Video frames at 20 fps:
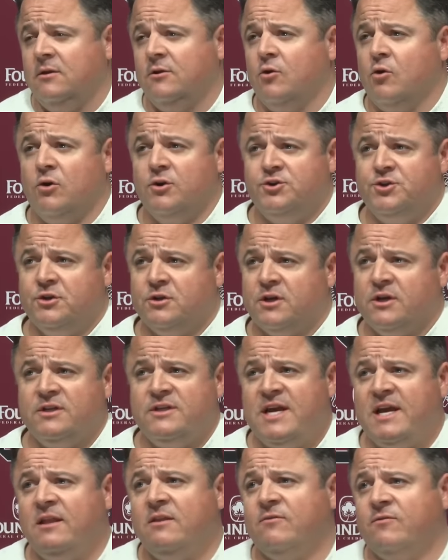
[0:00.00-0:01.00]
Lenoris, you're going
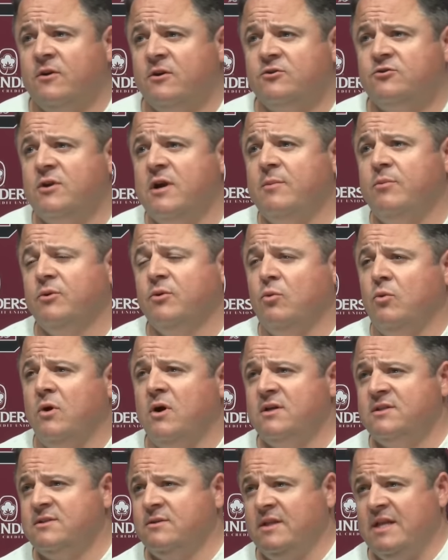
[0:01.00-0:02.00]
to take the first rep with the
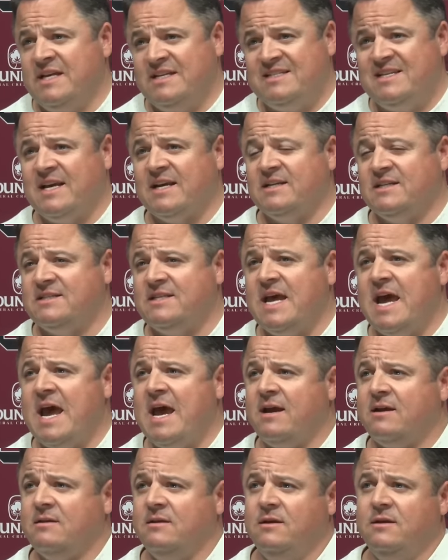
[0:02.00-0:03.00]
ones and that second
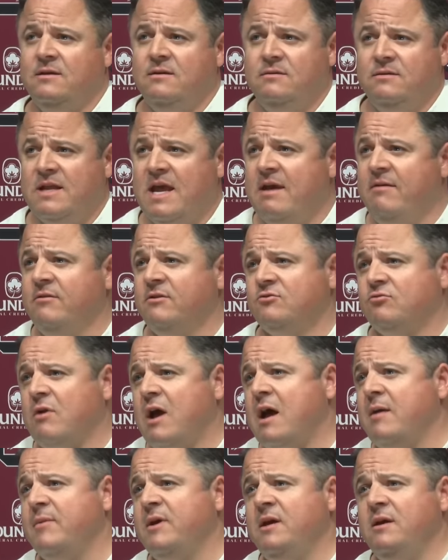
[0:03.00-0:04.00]
stack. Then Davis,
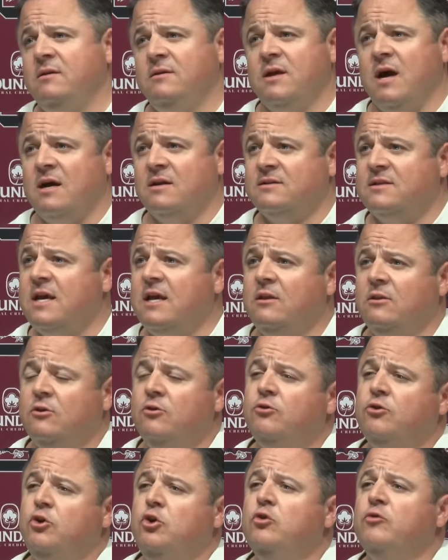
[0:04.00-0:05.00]
Robbie, Dante,
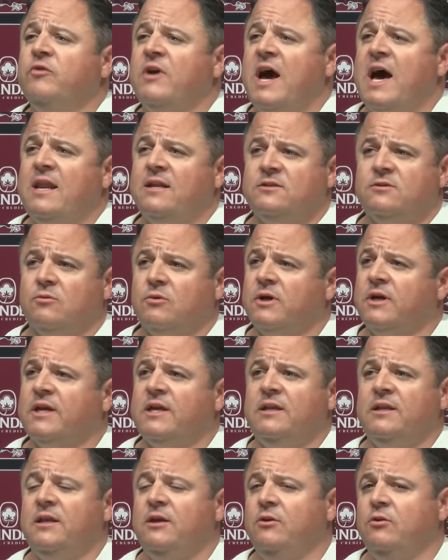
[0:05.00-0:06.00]
Luke, you've got it. So we're going
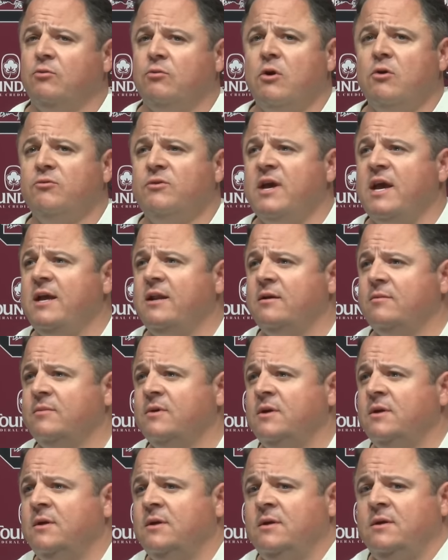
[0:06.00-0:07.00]
to continue to rotate them.